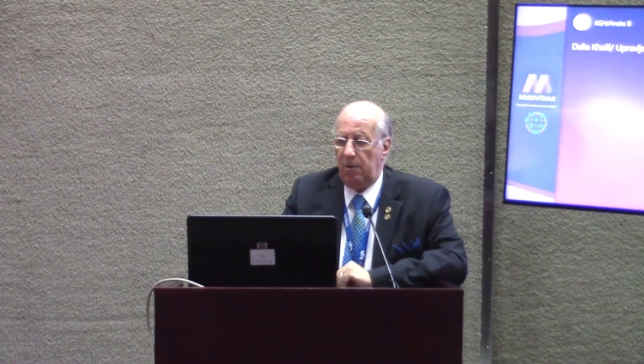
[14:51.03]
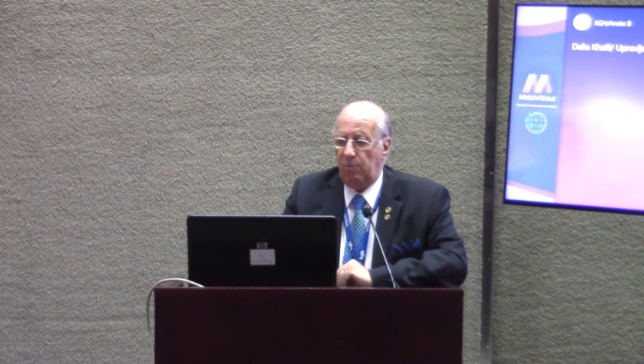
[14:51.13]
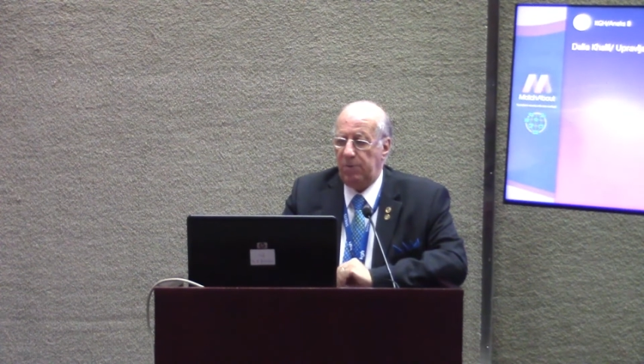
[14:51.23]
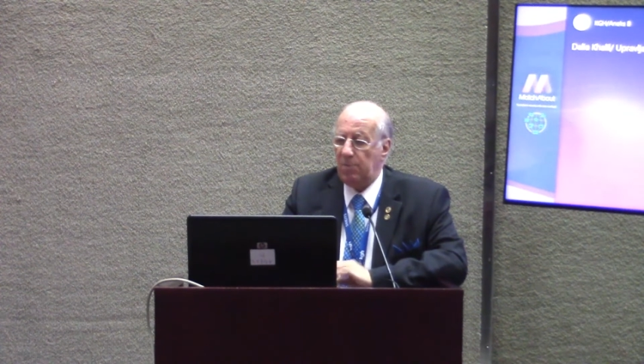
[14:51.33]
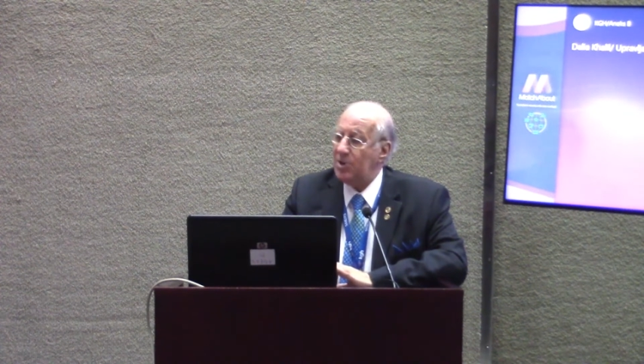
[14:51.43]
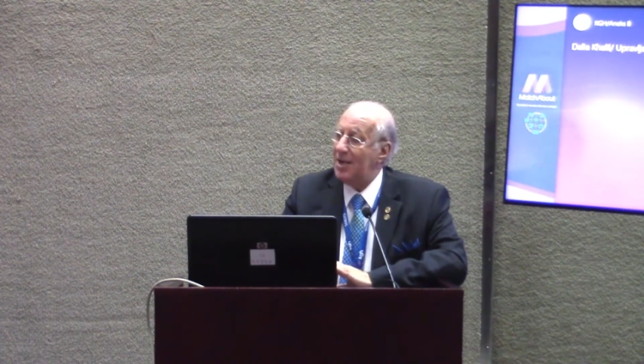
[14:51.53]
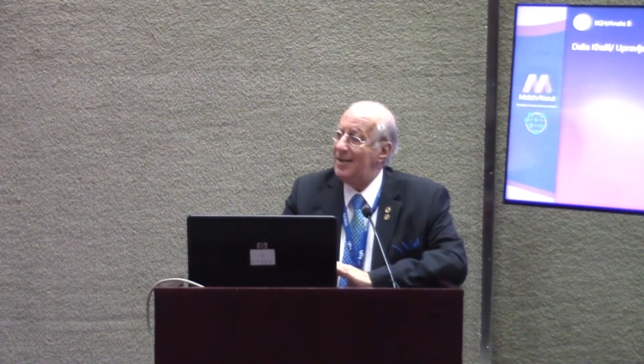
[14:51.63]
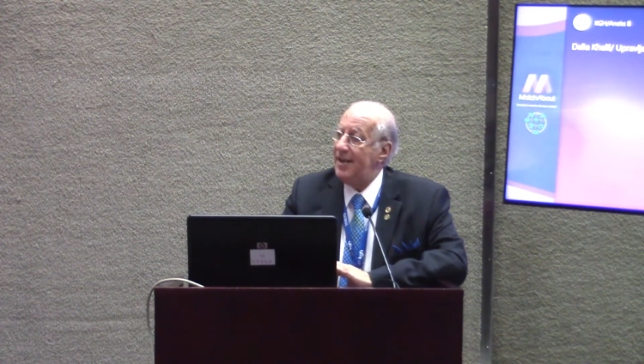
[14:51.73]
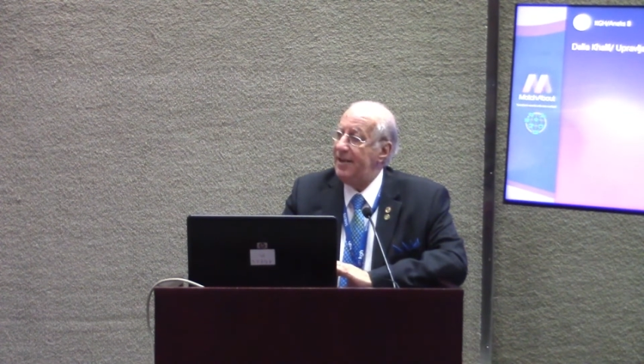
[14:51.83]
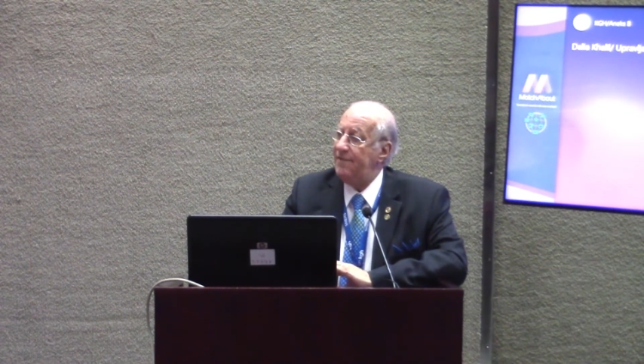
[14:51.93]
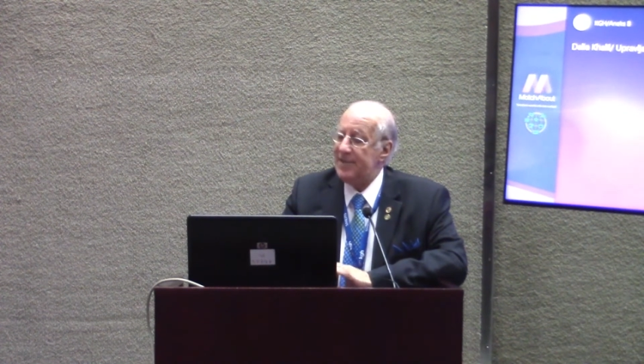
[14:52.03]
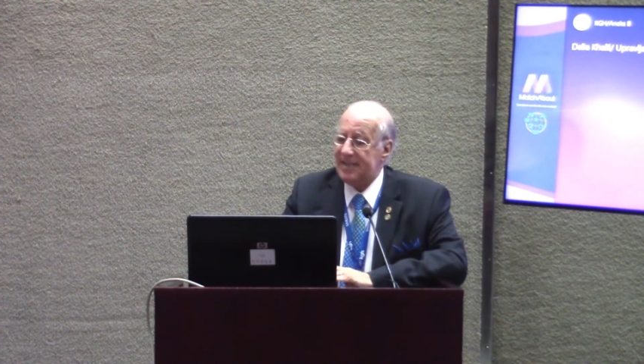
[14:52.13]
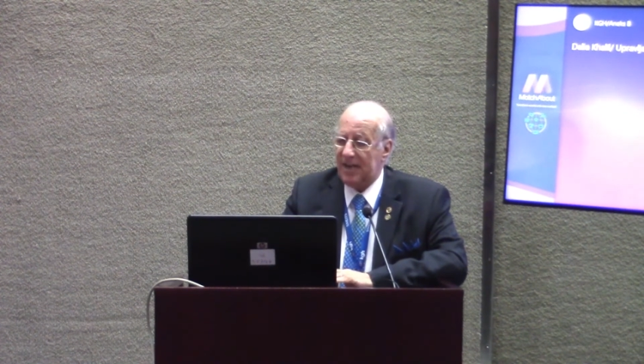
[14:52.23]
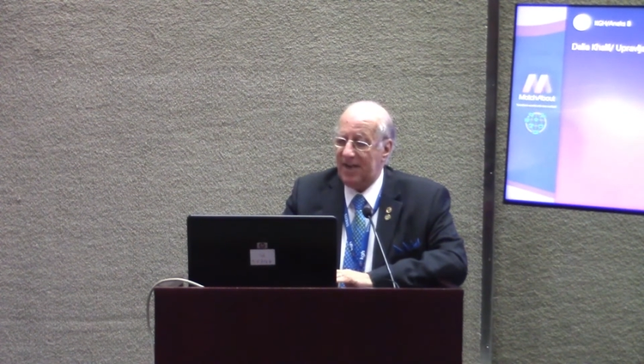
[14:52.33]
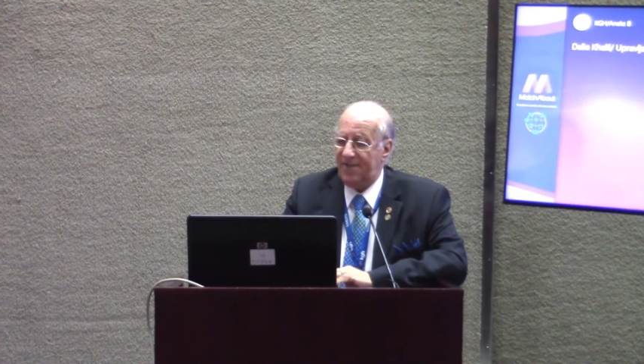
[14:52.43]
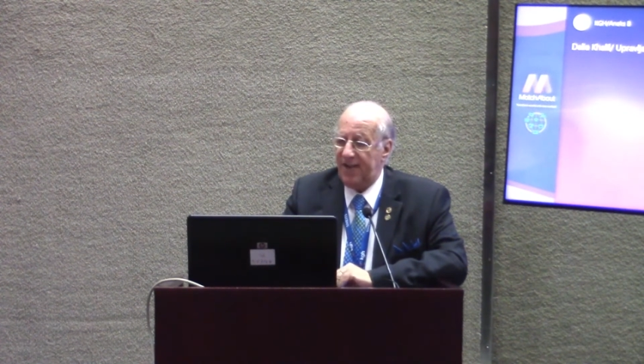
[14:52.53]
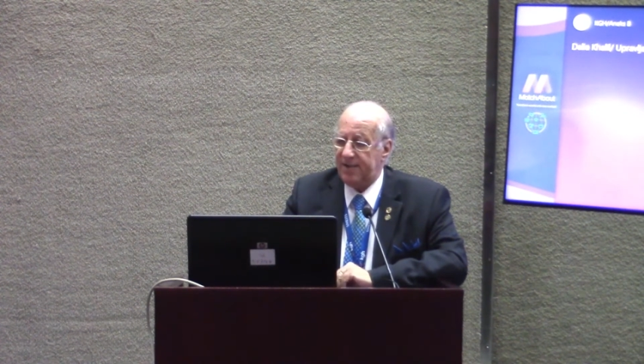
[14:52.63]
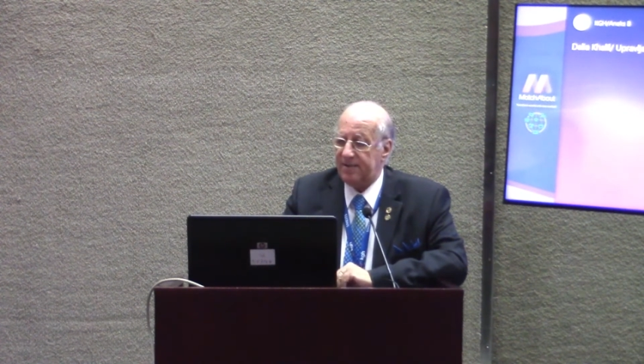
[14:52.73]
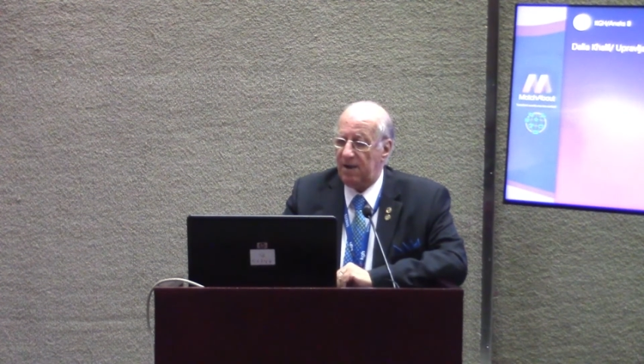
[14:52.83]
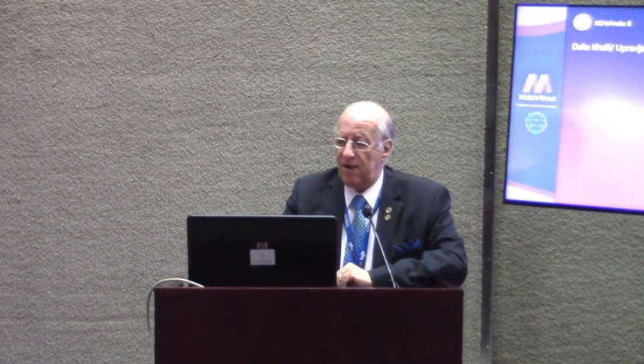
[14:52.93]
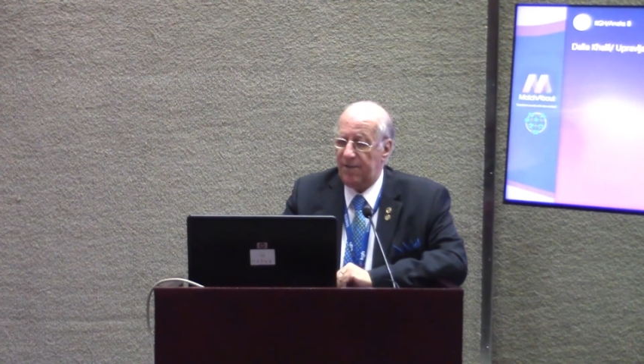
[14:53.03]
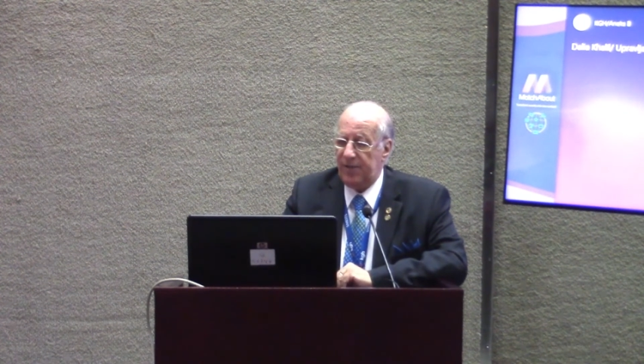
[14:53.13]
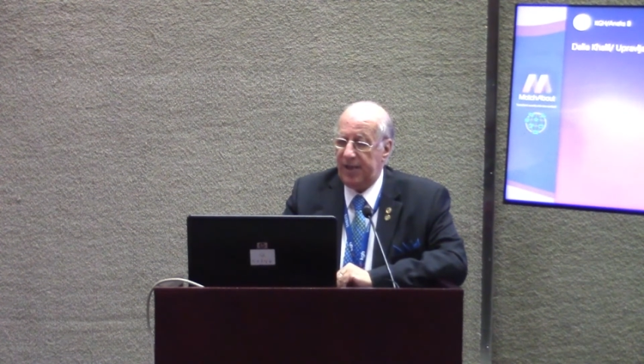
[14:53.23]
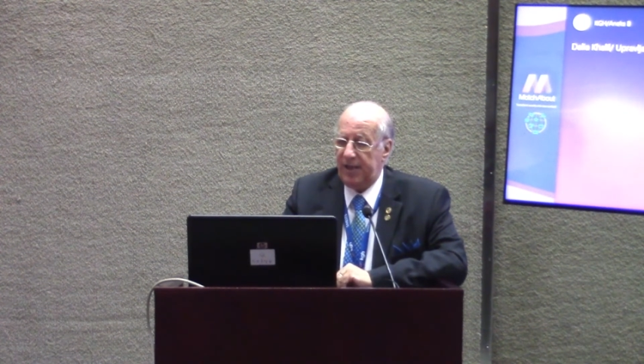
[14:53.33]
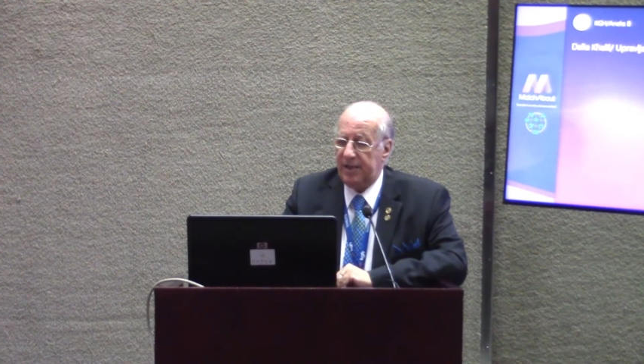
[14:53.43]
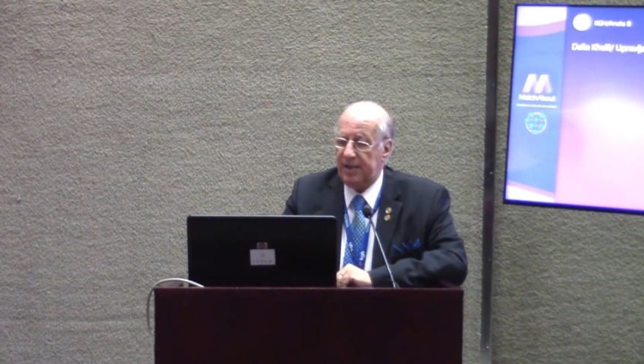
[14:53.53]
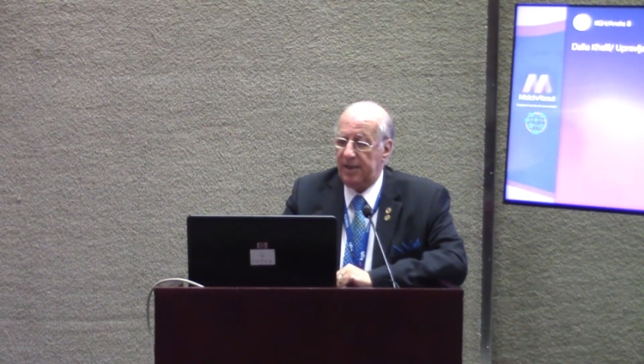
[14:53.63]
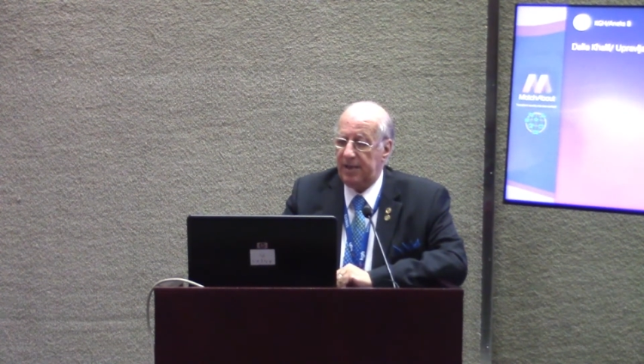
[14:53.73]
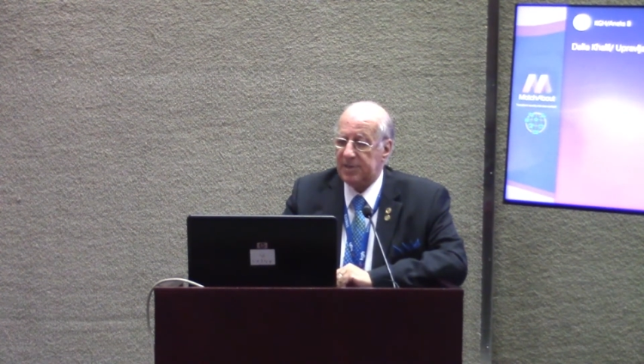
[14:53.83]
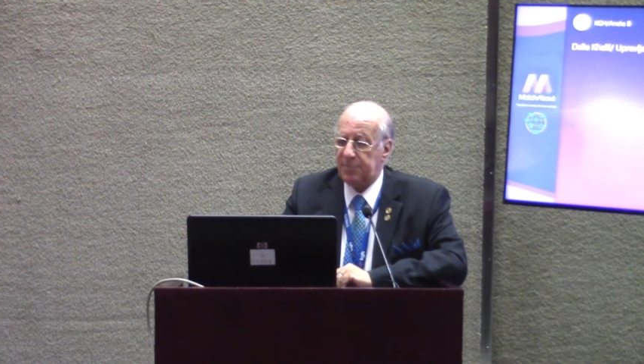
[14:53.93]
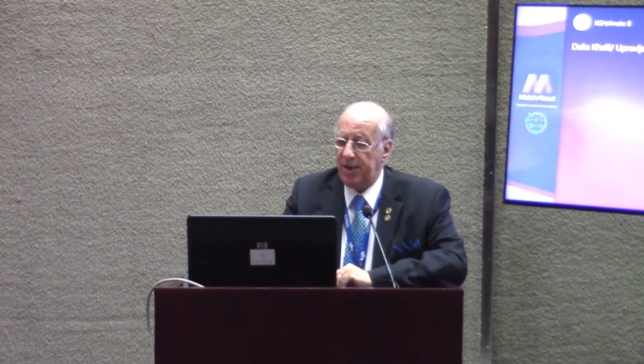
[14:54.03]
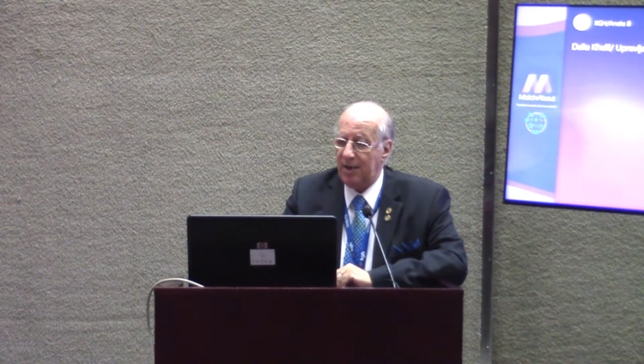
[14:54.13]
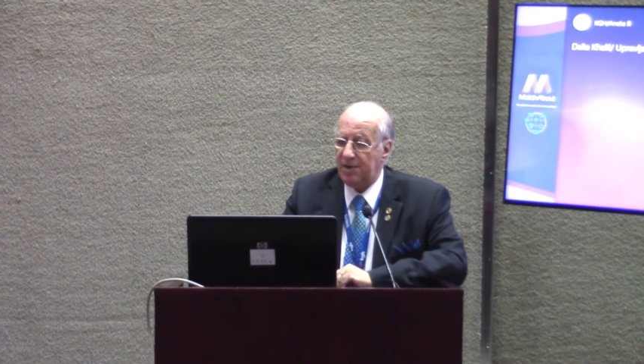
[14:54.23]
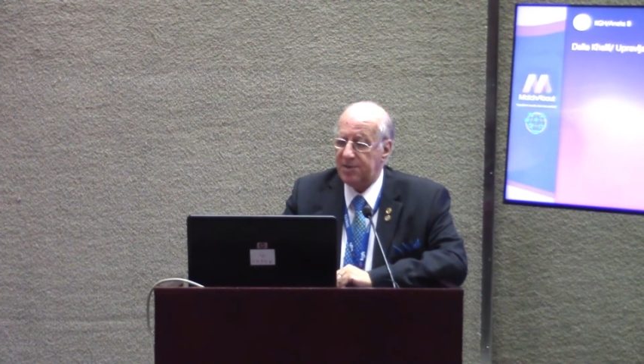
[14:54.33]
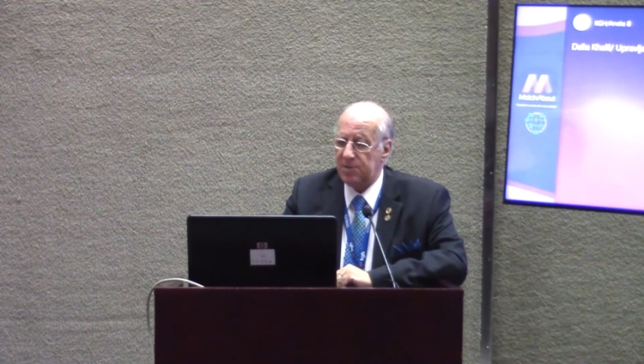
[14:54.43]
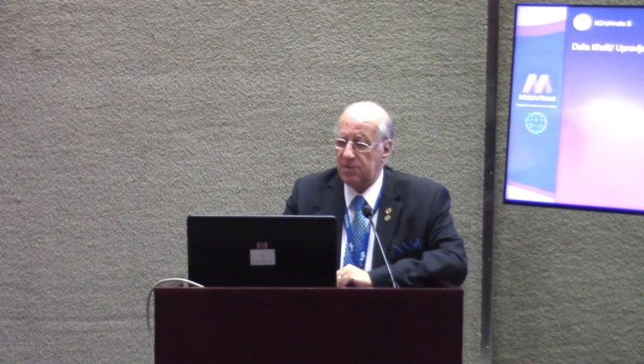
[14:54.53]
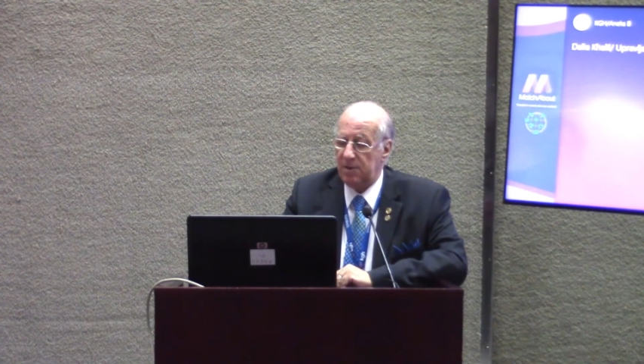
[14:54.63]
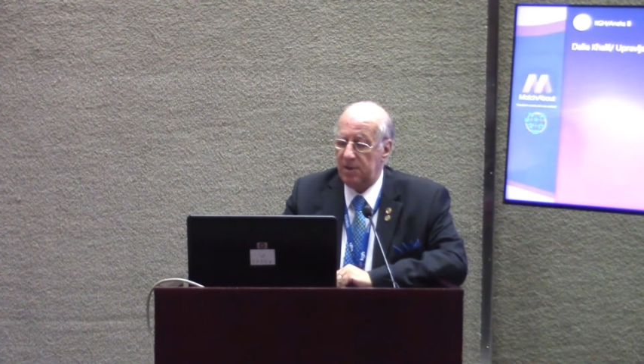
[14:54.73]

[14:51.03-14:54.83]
We modeled the physical effect of the sprinklers